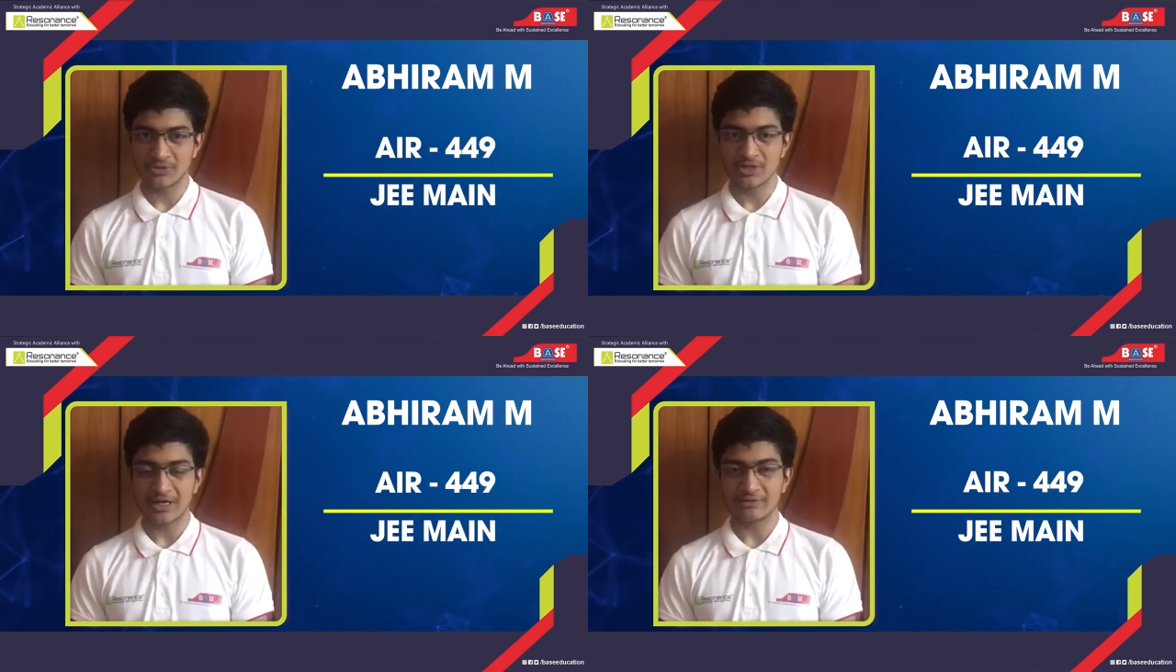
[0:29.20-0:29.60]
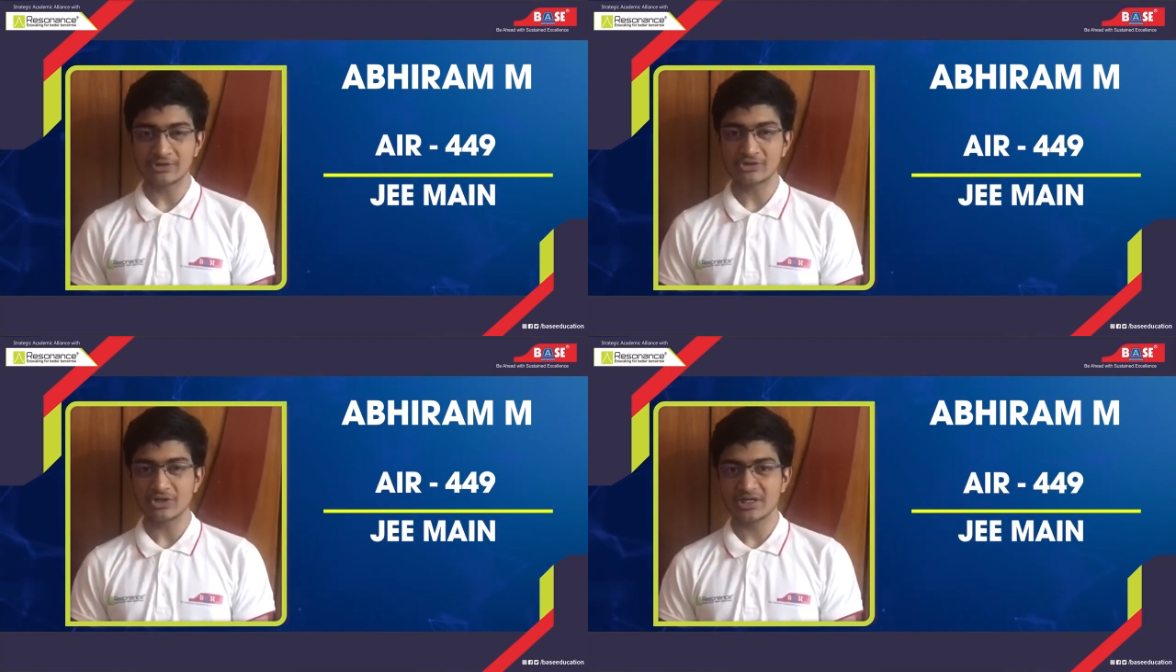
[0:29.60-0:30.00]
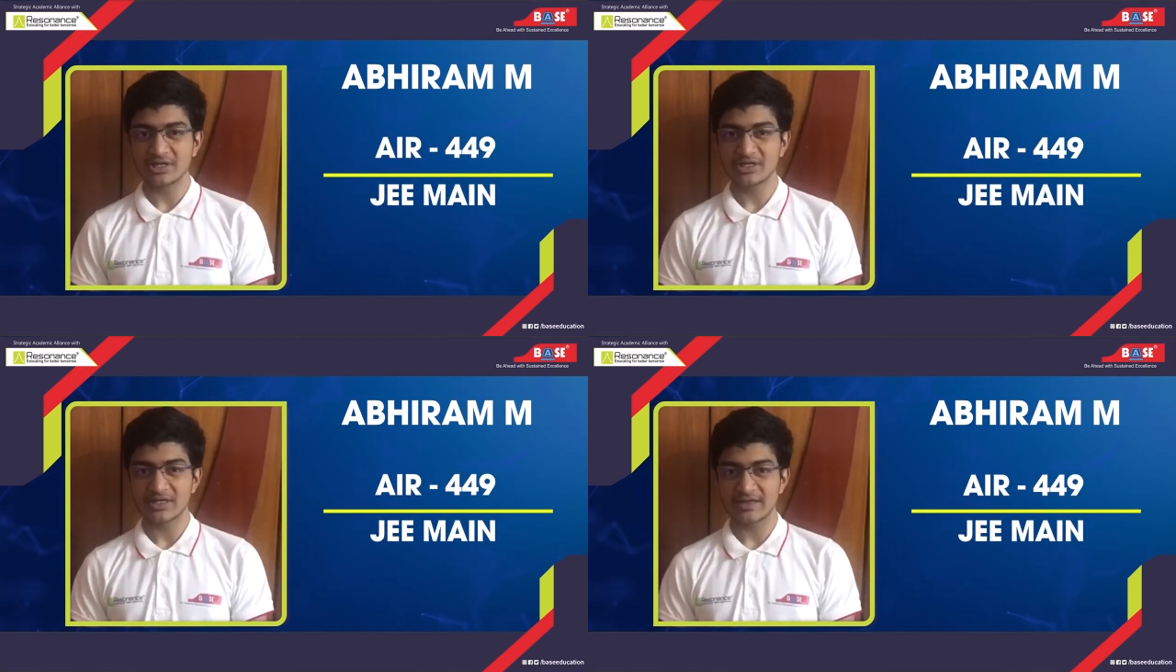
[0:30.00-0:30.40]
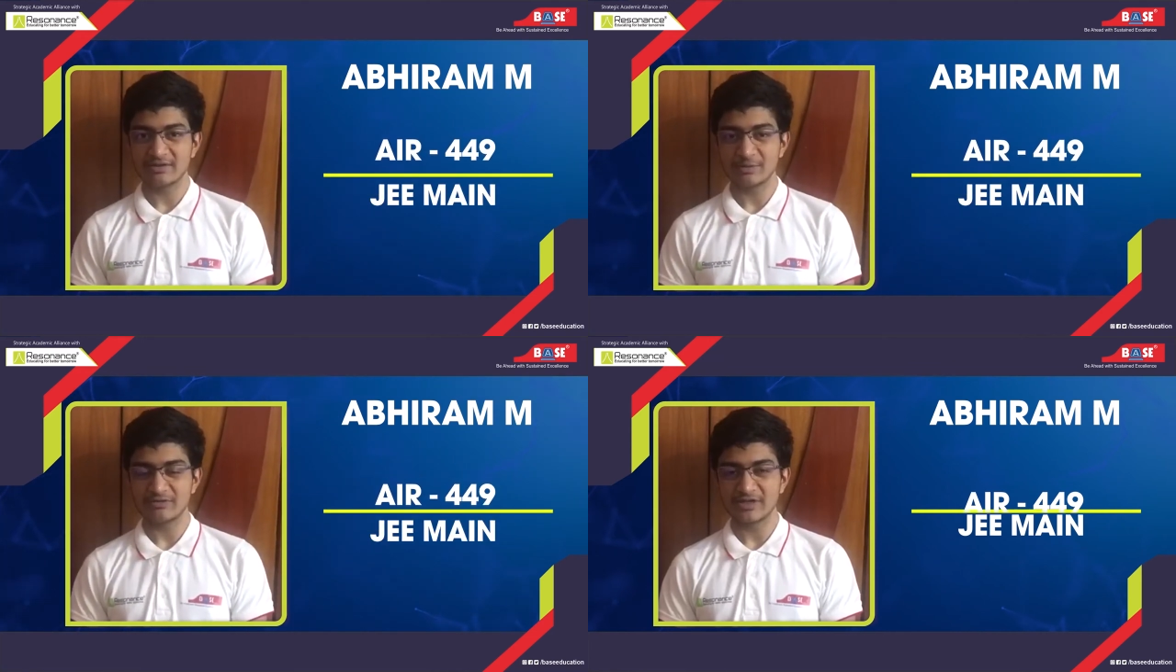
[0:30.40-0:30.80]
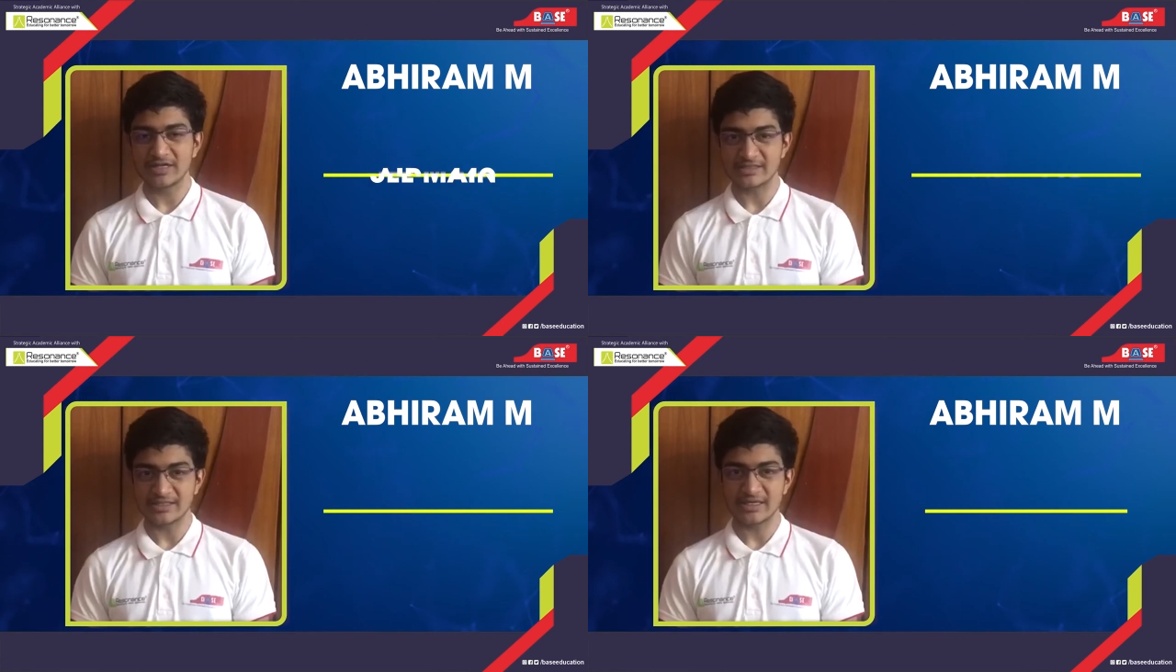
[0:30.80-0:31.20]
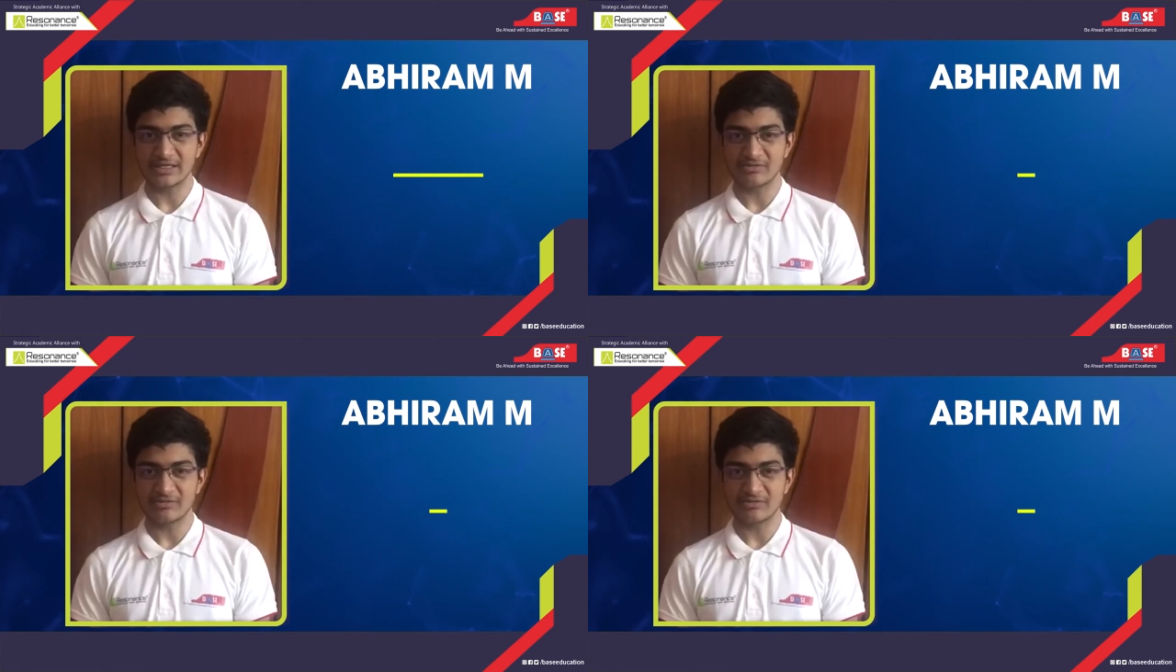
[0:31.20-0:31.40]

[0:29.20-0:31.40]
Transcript: I have also cleared the KVPY SA